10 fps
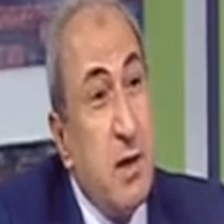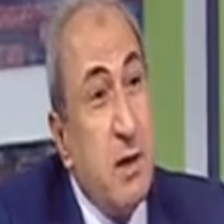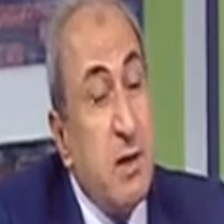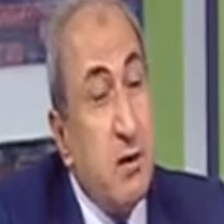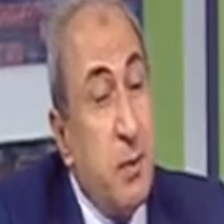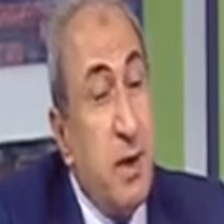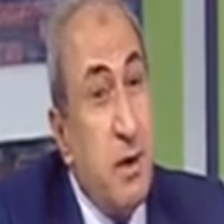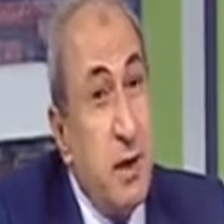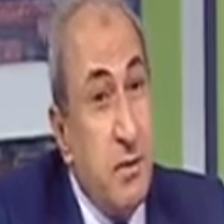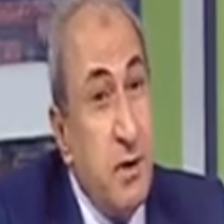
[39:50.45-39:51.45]
That's why
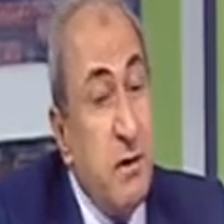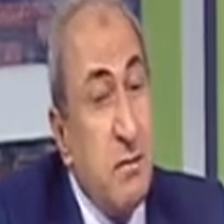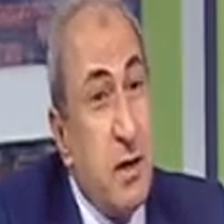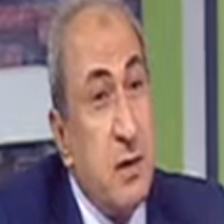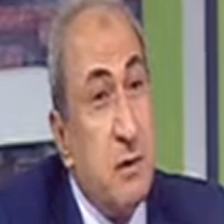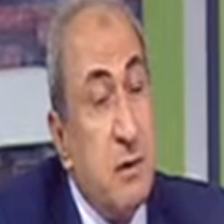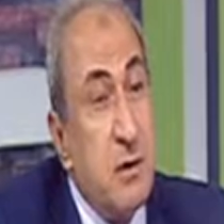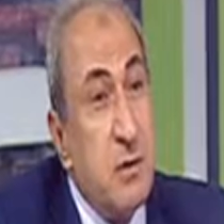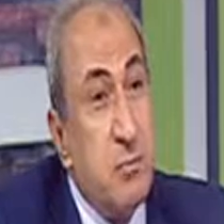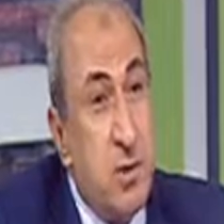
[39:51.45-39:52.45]
I think that
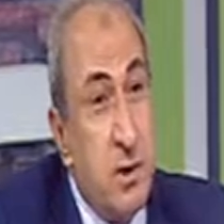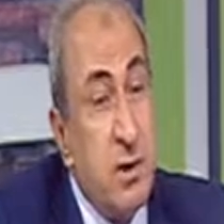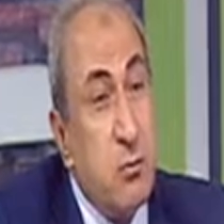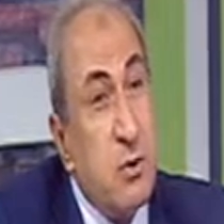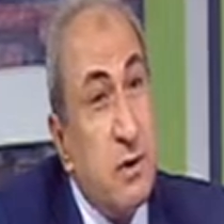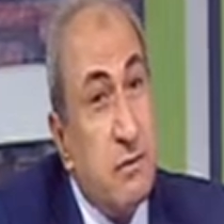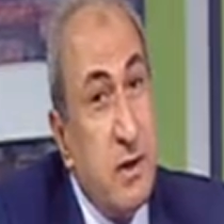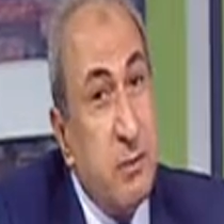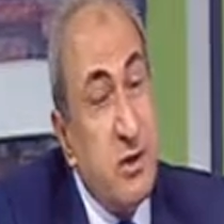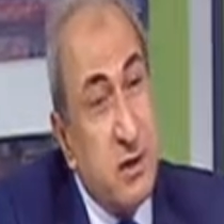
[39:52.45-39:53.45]
Berlin was a
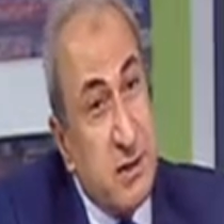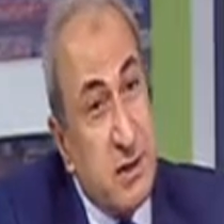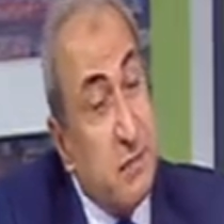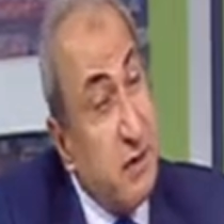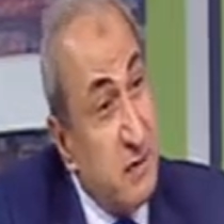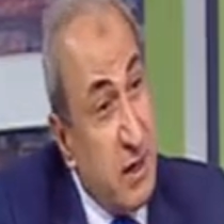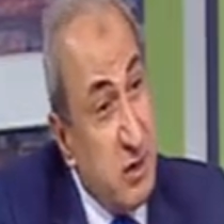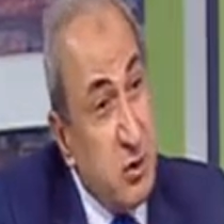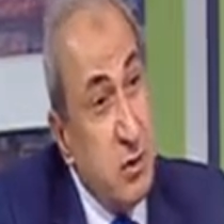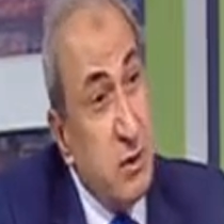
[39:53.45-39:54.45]
very much successful
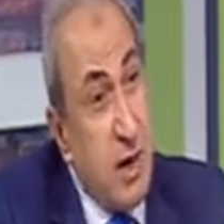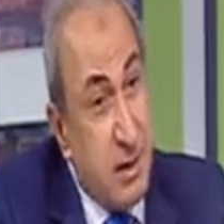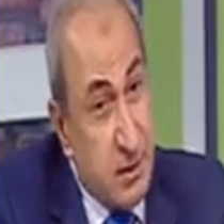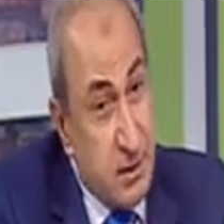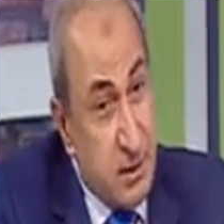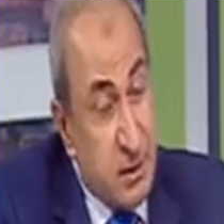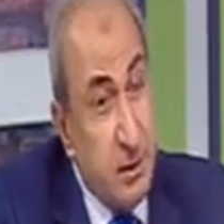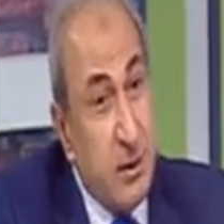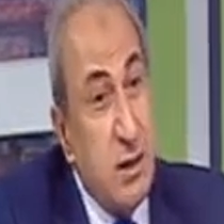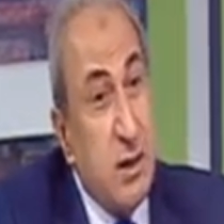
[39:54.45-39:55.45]
stage and
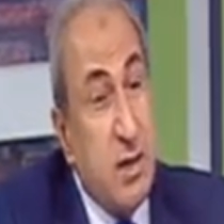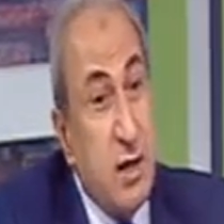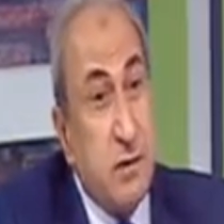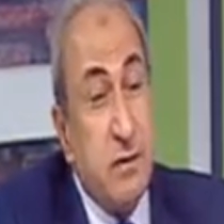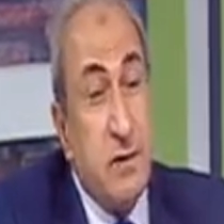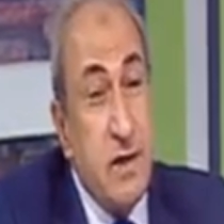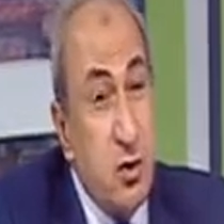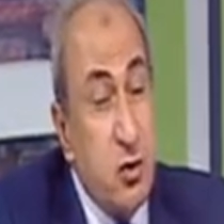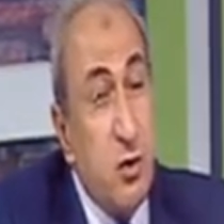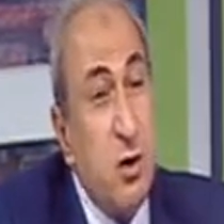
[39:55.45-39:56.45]
integrative
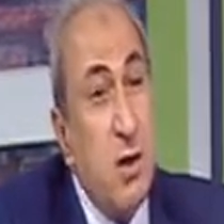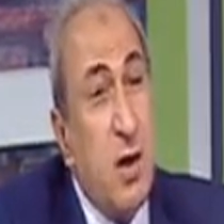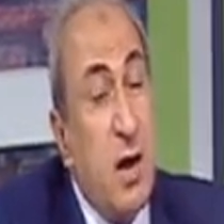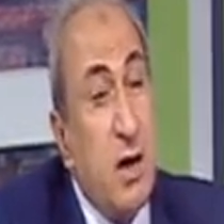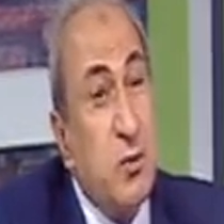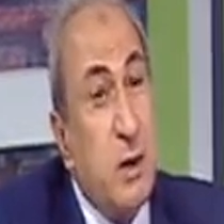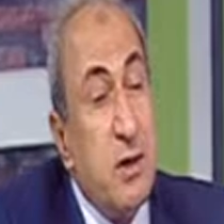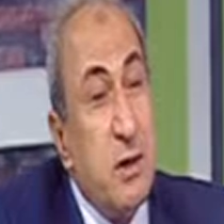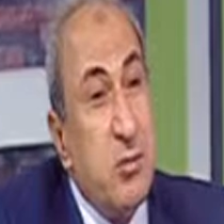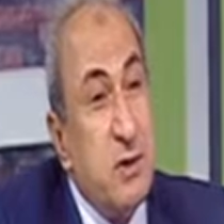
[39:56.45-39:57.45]
station,
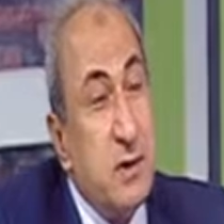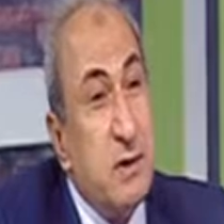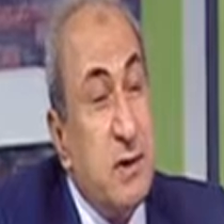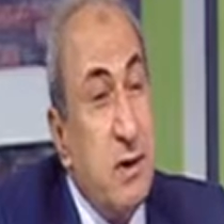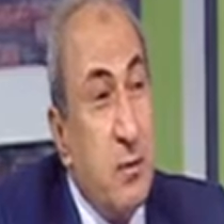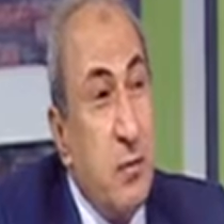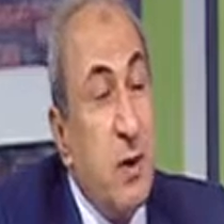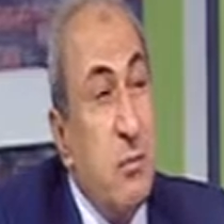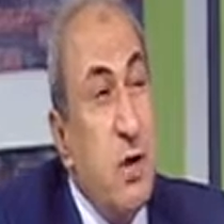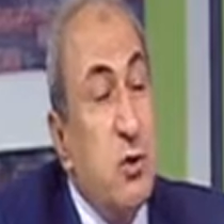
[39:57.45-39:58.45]
actually representing
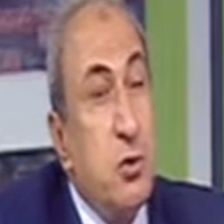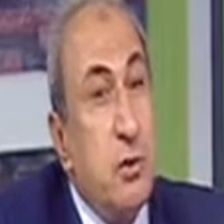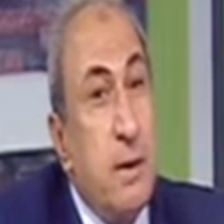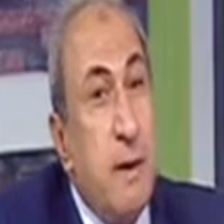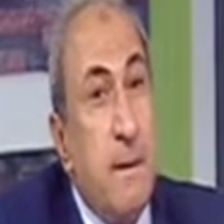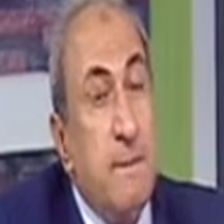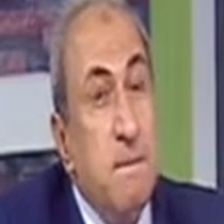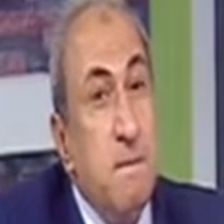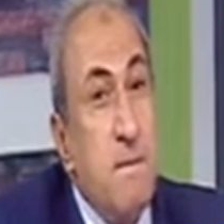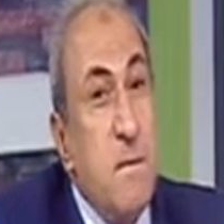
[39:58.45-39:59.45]
one major
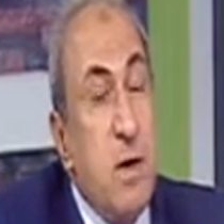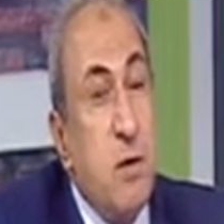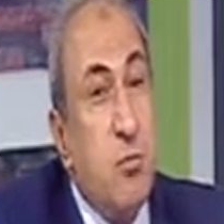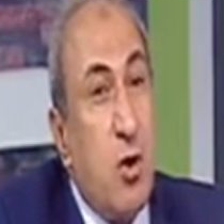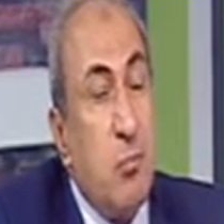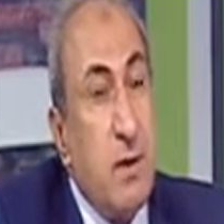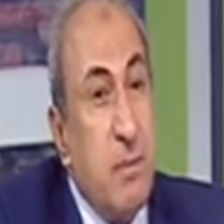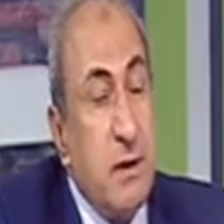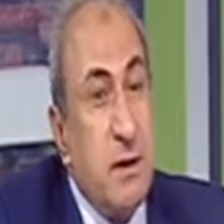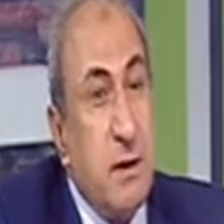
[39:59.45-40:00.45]

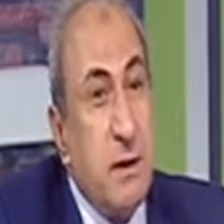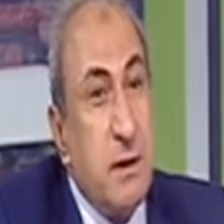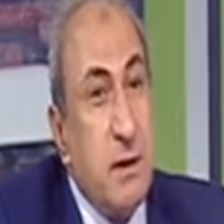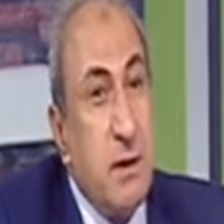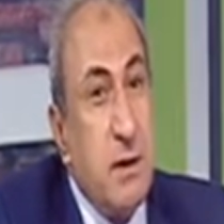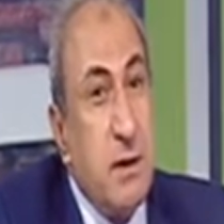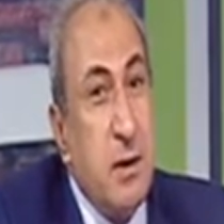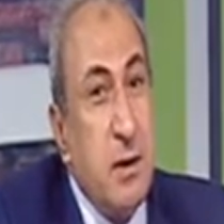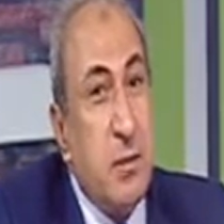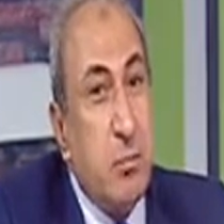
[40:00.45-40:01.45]
problematic
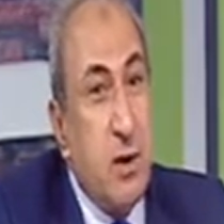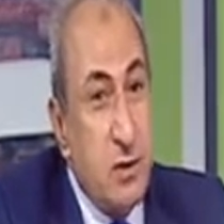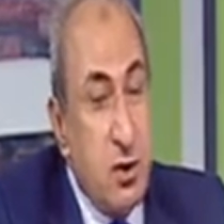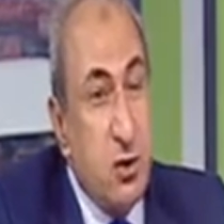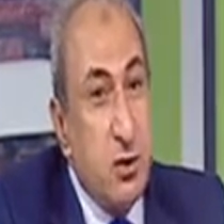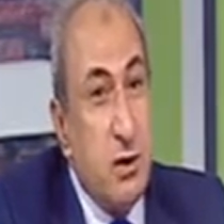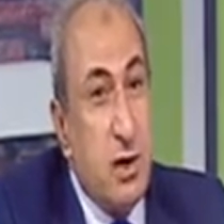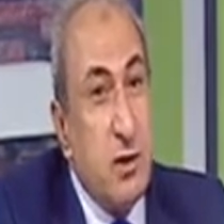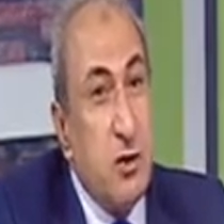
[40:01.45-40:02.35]
position that is